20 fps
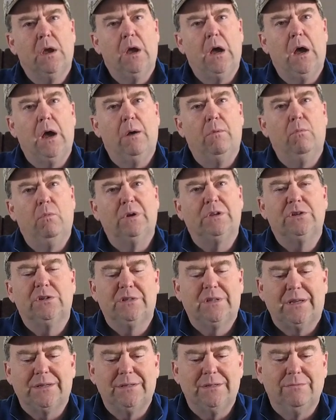uh,
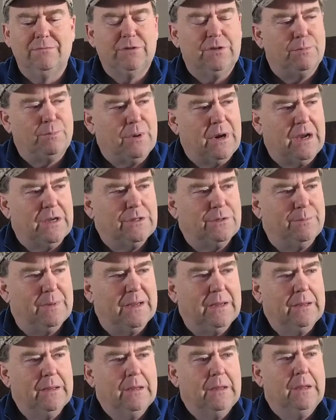which doesn't surprise
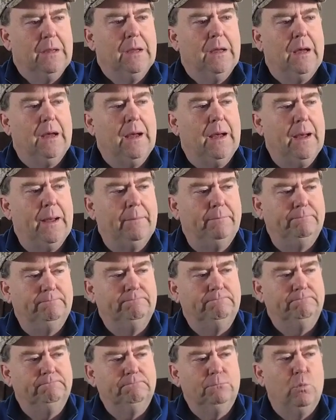me. Um,
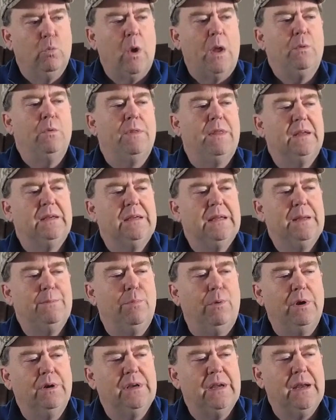when will the
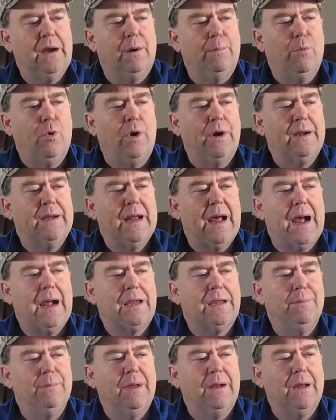Dearborn
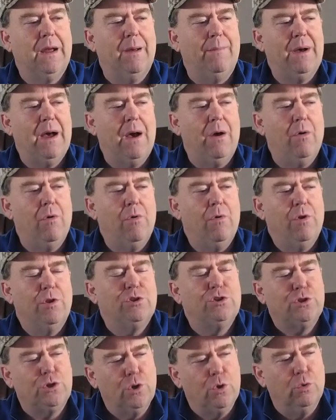document come out?
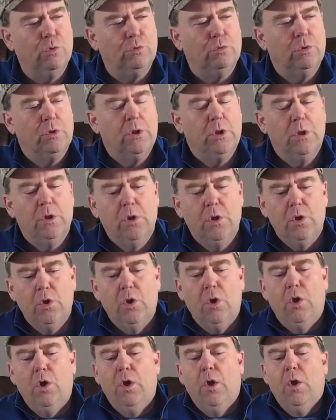Soon.
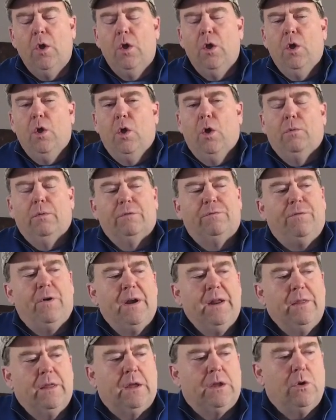It's
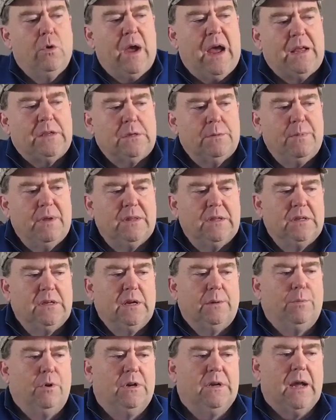funny that you asked about the
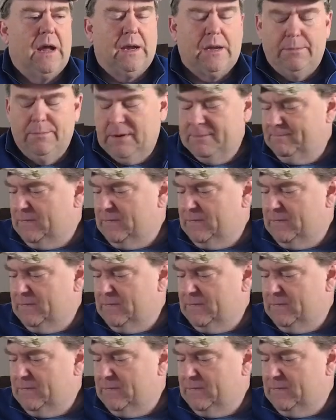Dearborn document.